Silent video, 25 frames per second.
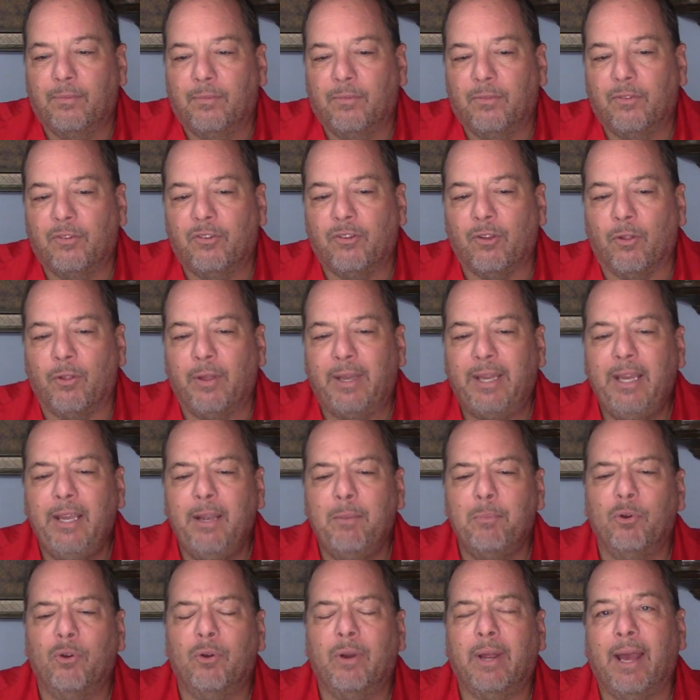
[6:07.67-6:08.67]
So the
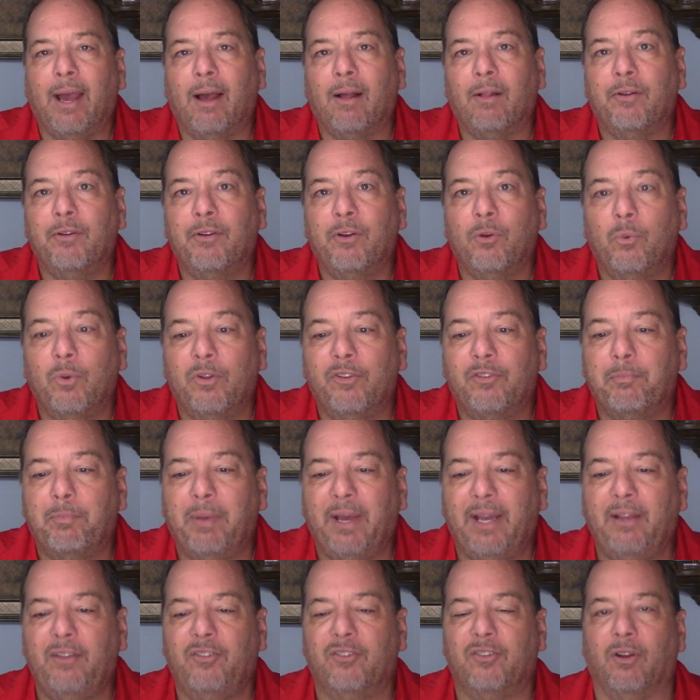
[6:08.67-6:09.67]
Hebrew calendar was
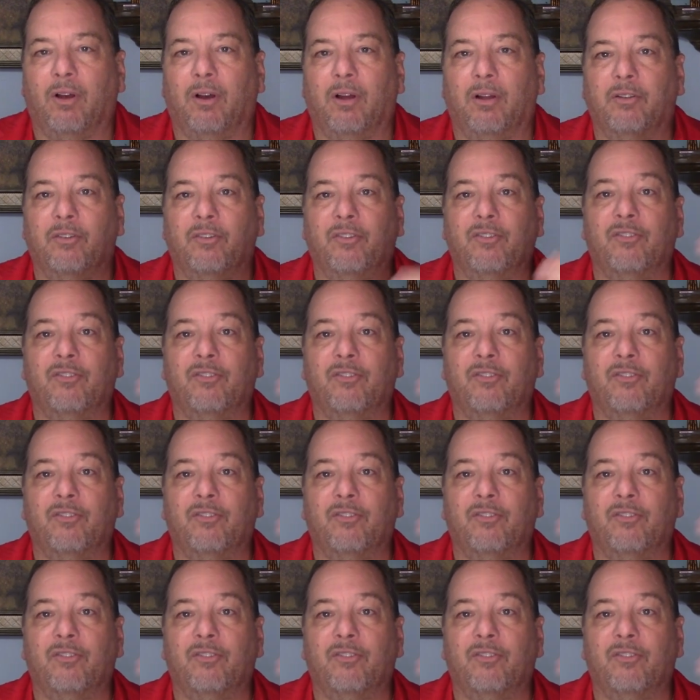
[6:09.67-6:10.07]
based on